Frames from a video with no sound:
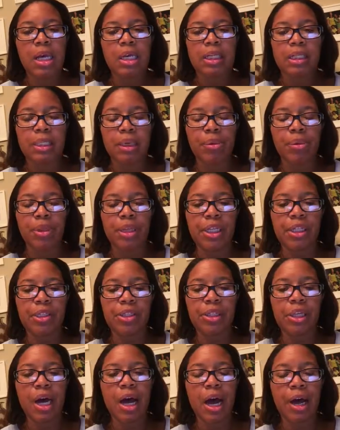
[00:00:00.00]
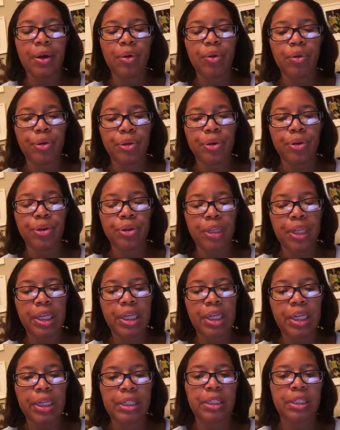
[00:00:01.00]
some of these higher order
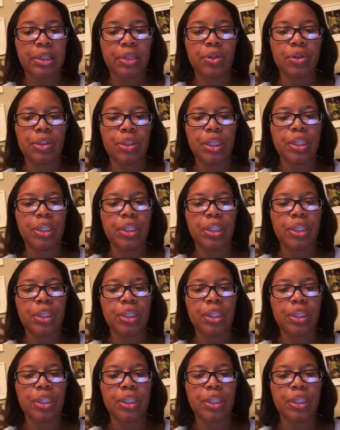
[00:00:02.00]
thinking skills